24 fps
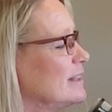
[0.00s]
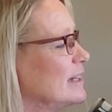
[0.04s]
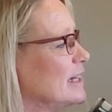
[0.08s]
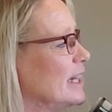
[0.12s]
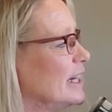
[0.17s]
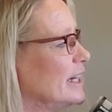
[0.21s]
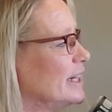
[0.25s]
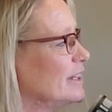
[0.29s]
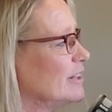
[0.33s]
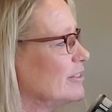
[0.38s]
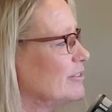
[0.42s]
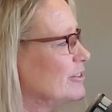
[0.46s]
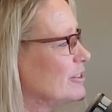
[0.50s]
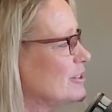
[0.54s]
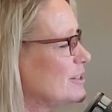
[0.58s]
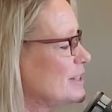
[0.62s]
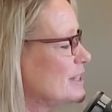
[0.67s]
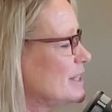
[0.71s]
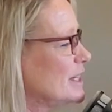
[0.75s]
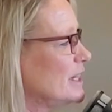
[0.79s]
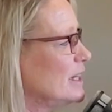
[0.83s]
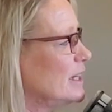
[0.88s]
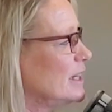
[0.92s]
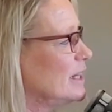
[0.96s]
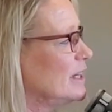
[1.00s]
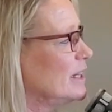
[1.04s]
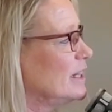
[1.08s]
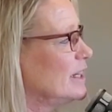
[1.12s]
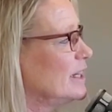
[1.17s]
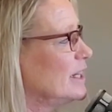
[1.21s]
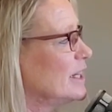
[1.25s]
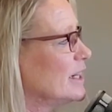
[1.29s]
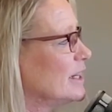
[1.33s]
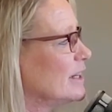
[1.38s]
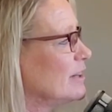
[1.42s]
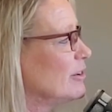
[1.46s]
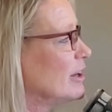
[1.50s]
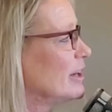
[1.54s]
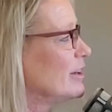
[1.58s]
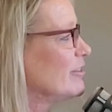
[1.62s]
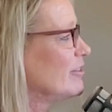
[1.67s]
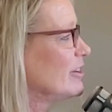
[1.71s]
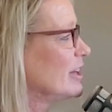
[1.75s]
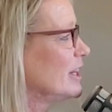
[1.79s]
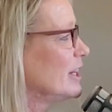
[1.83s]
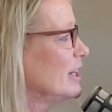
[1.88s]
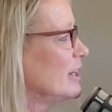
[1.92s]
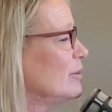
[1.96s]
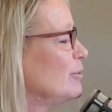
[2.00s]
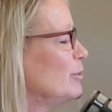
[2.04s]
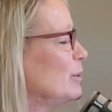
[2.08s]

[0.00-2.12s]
that I could foresee getting renovated